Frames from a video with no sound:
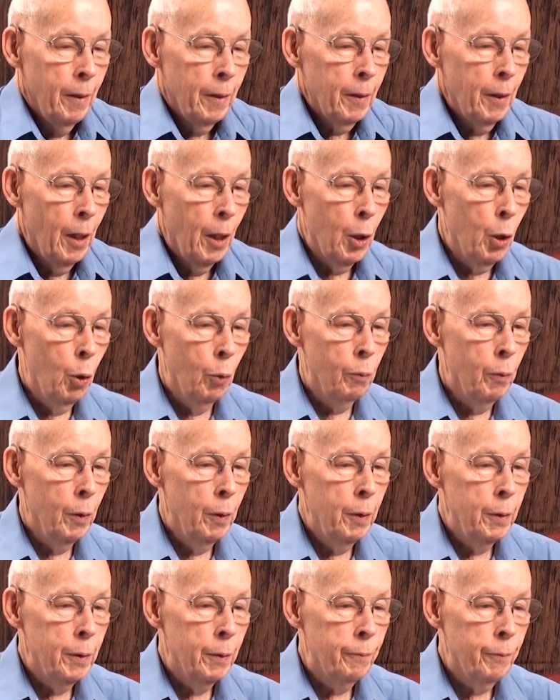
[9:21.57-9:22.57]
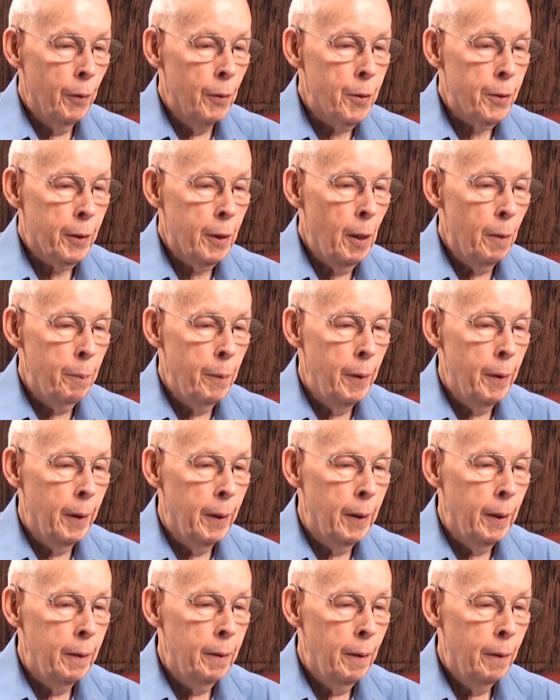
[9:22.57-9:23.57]
got over is the first
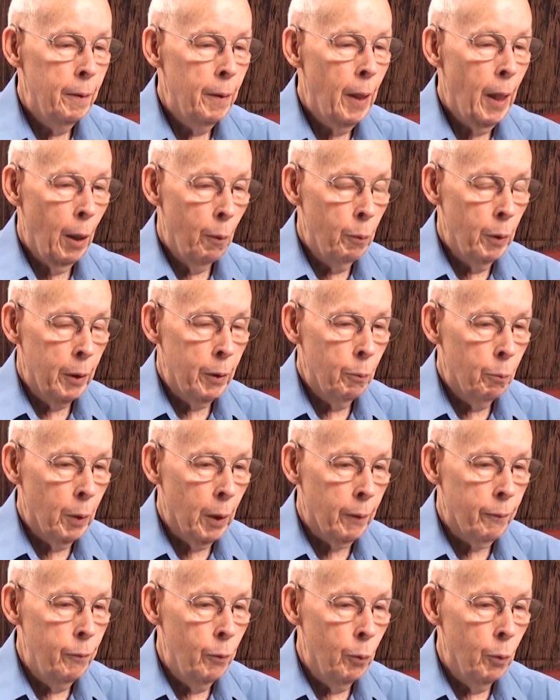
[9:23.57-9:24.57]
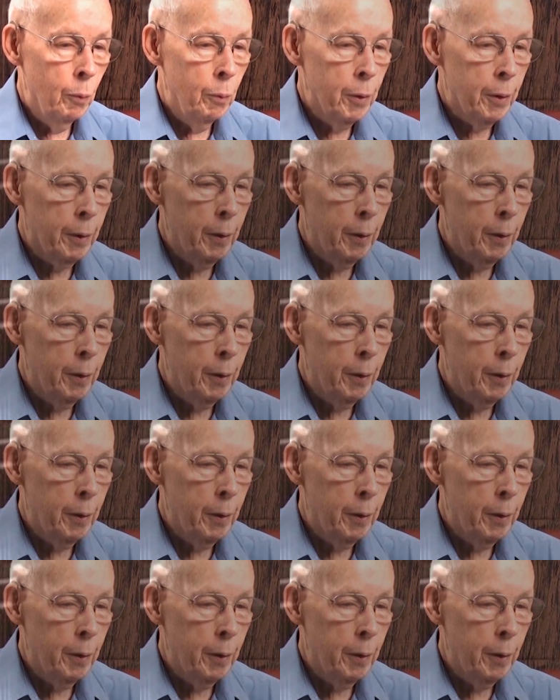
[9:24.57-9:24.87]
company I went to work for was